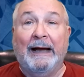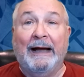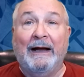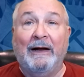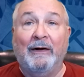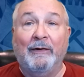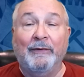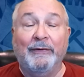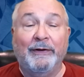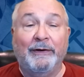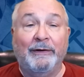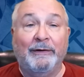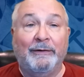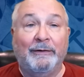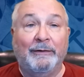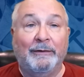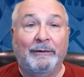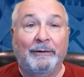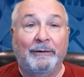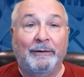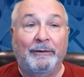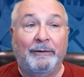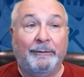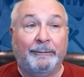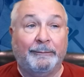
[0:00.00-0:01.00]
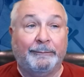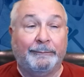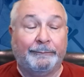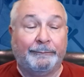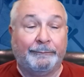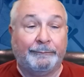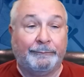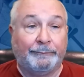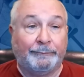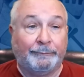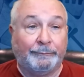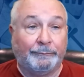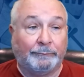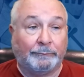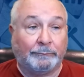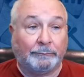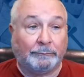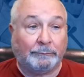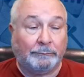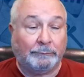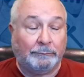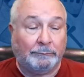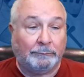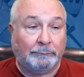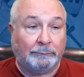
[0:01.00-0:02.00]
how they could
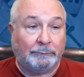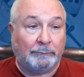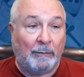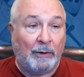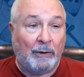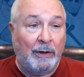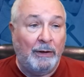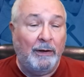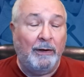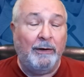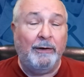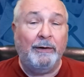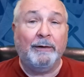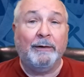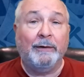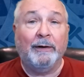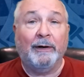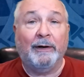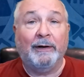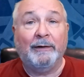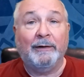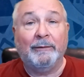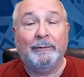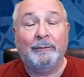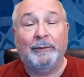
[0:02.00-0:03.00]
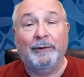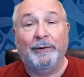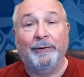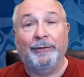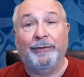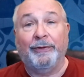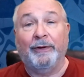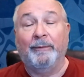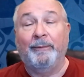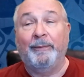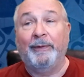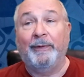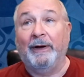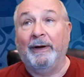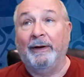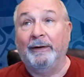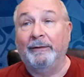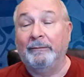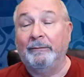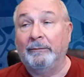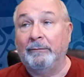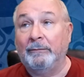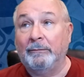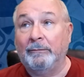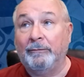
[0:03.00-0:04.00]
integrate with
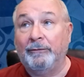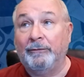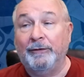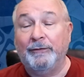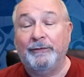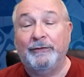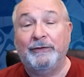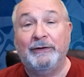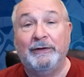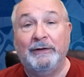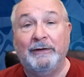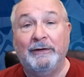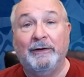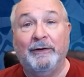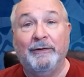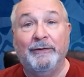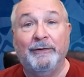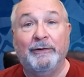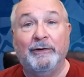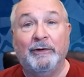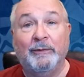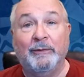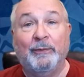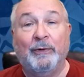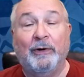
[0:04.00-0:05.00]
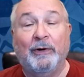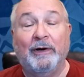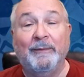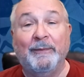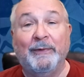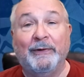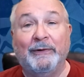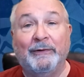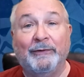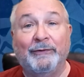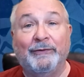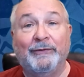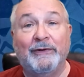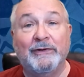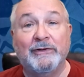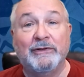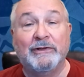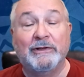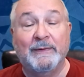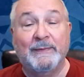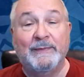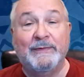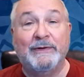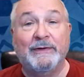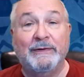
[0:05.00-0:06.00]
about 15 other departmental
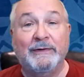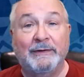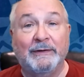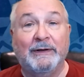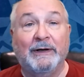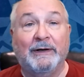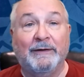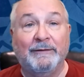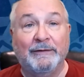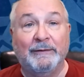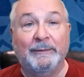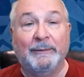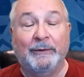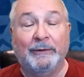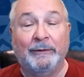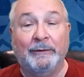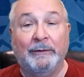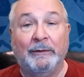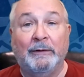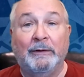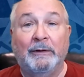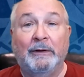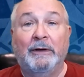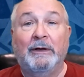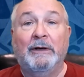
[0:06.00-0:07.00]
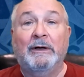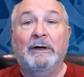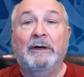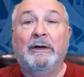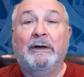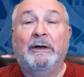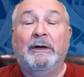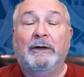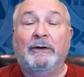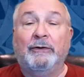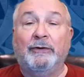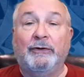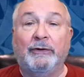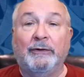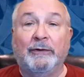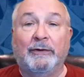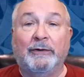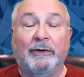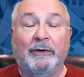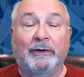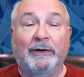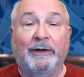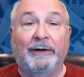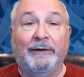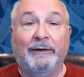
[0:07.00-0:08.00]
systems in the government to
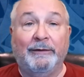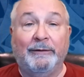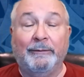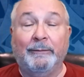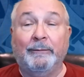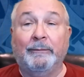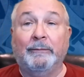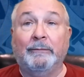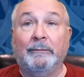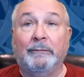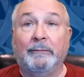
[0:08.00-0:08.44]
collect